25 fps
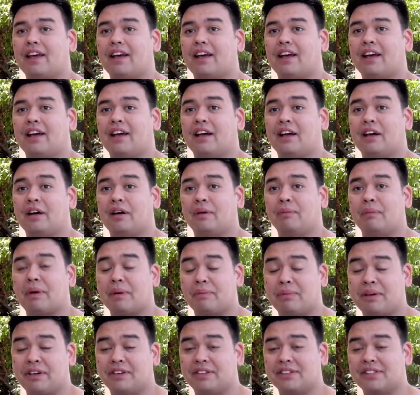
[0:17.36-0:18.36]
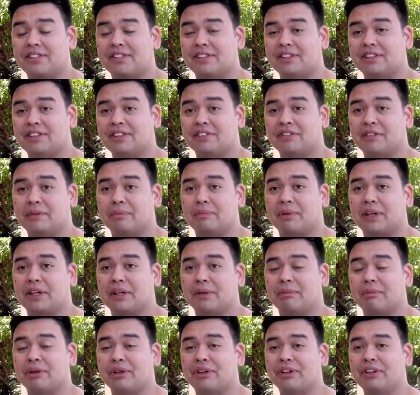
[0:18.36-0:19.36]
My parents still live in
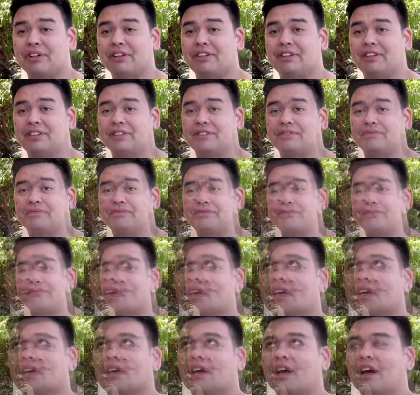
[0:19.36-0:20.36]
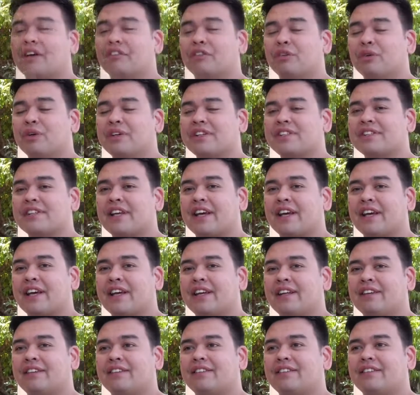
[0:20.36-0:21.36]
Bundaberg. I've always
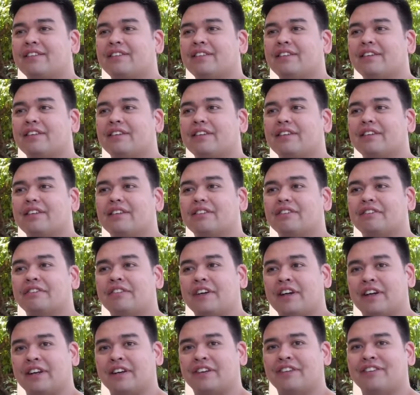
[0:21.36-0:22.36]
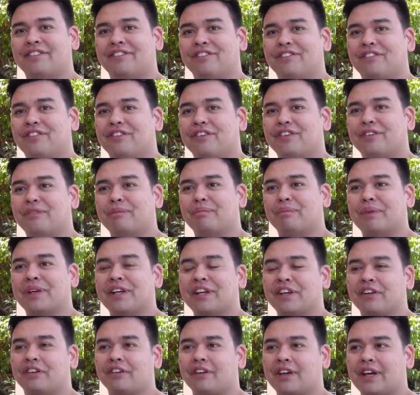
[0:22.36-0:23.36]
had fun
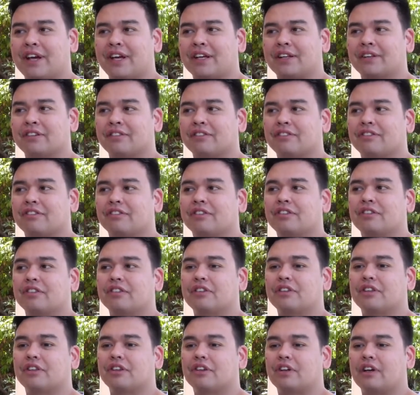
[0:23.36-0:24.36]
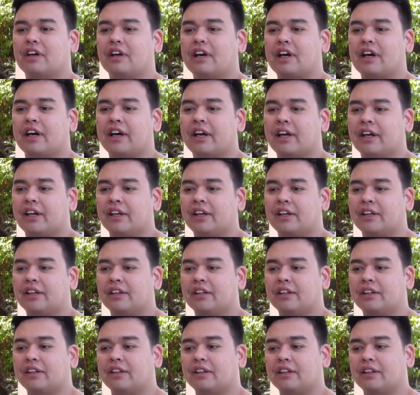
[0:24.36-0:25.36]
being creative.
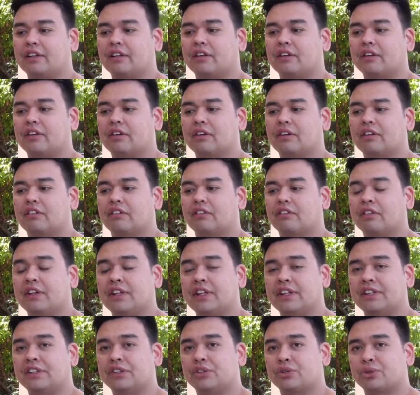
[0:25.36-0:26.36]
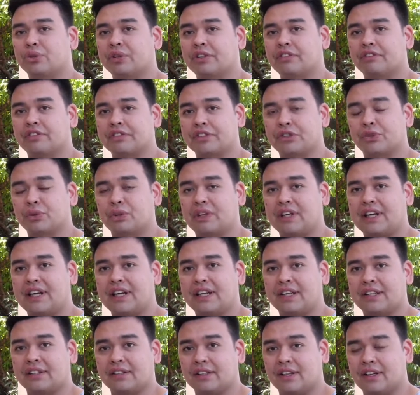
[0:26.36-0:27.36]
I really enjoyed visual
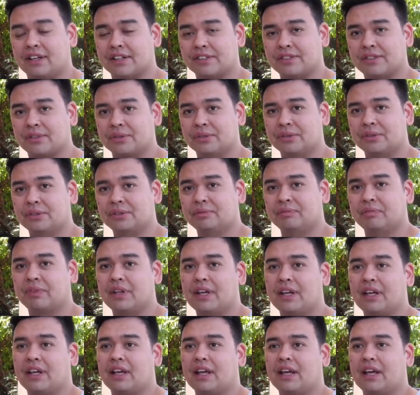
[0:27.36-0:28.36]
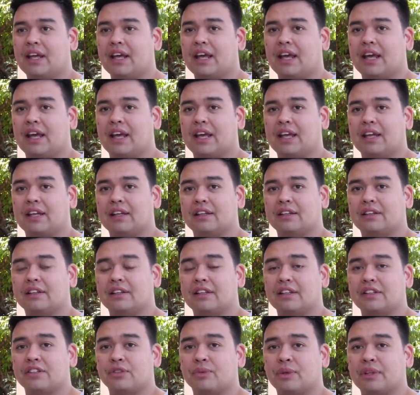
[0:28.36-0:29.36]
art in high school. And
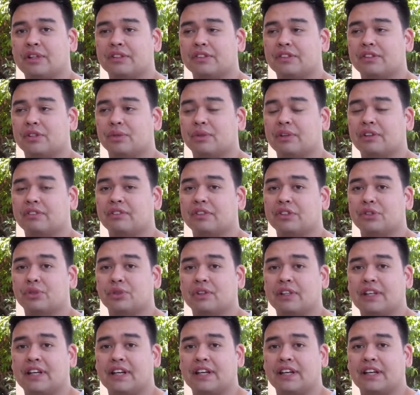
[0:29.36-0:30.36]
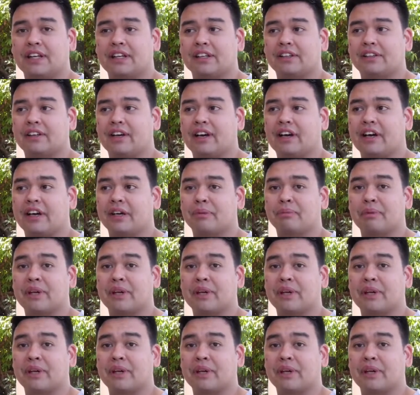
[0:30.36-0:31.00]
as well as doing visual art, I